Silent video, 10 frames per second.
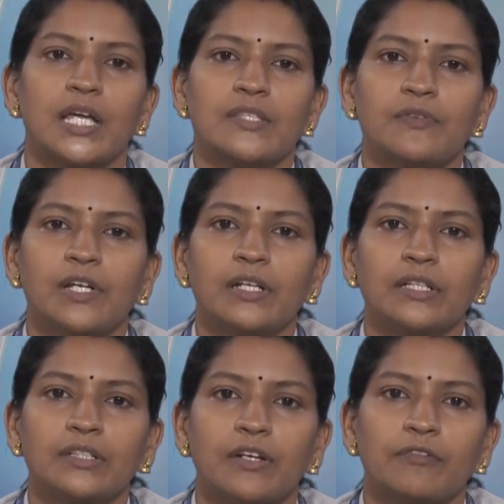Transfer
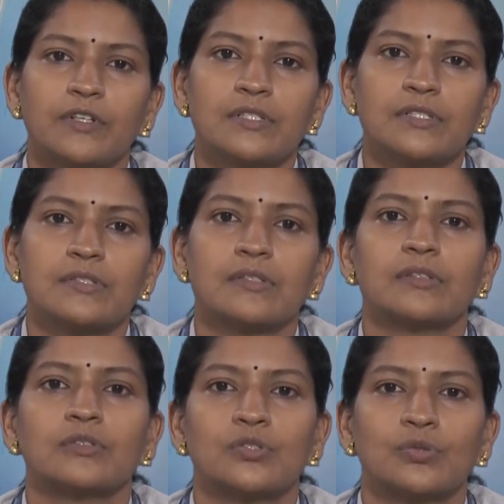learning refers
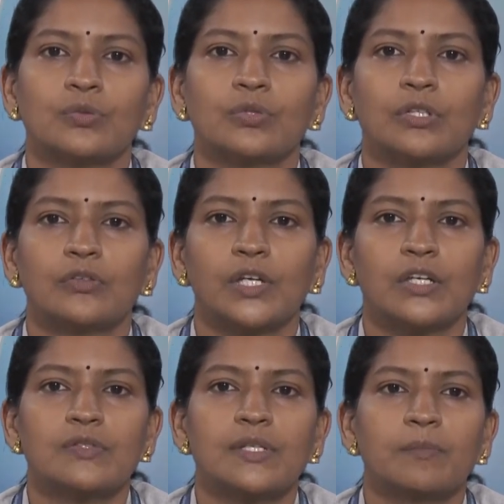to
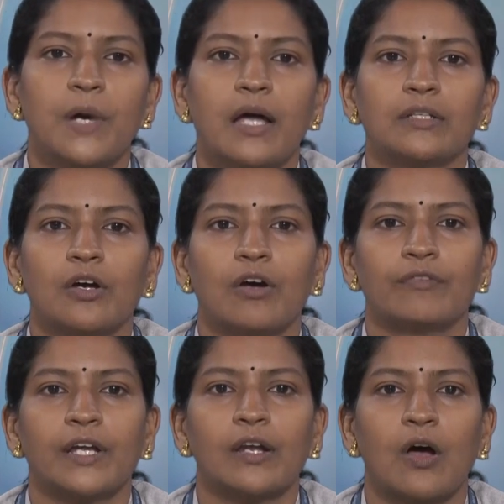reusing part
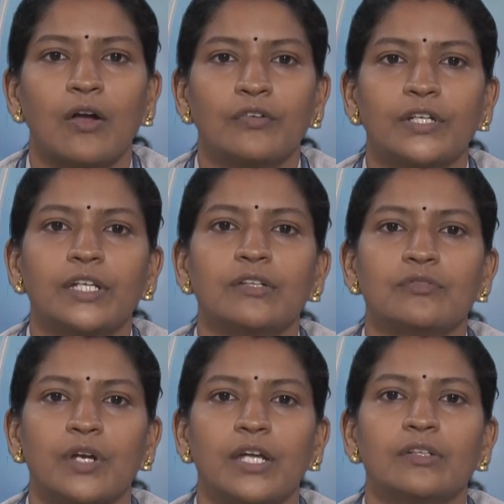of an already
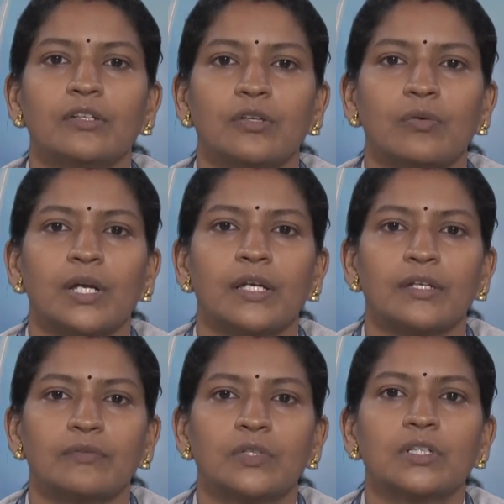trained neural
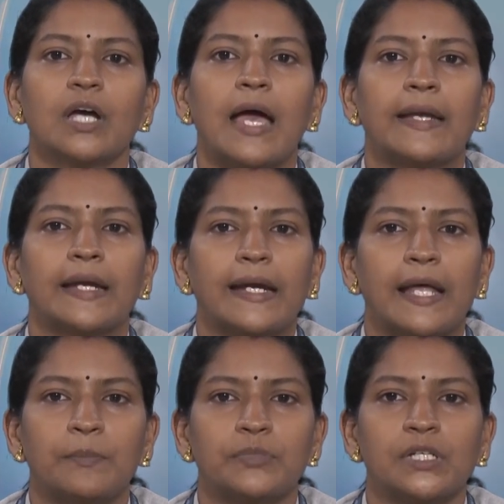network and
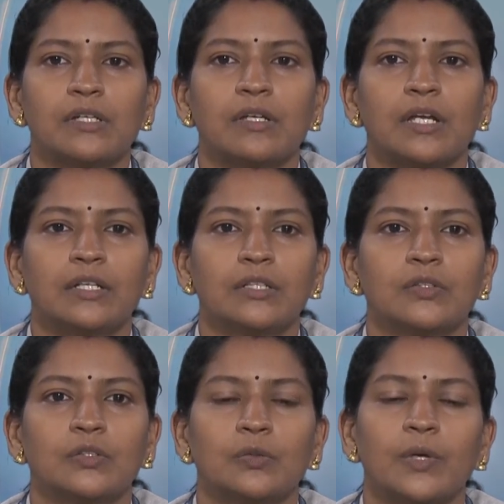adapting
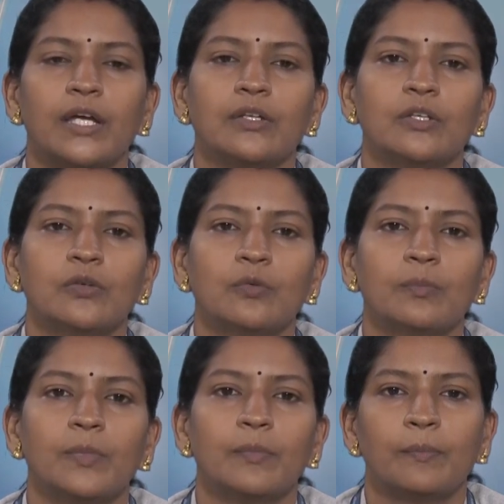it to a
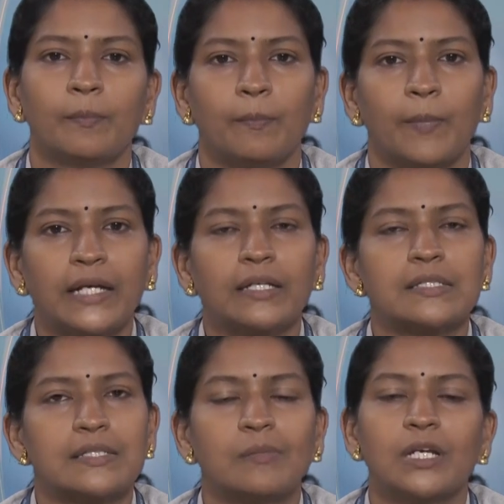new
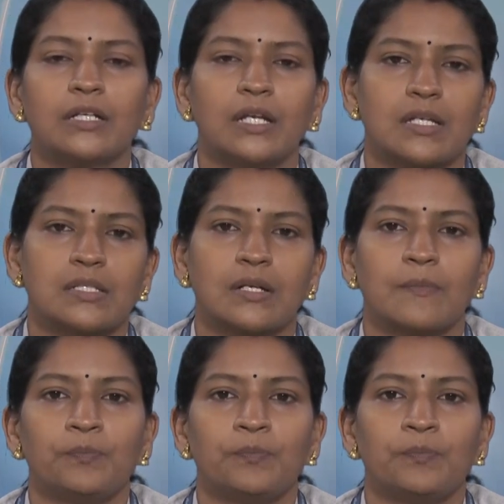but similar task.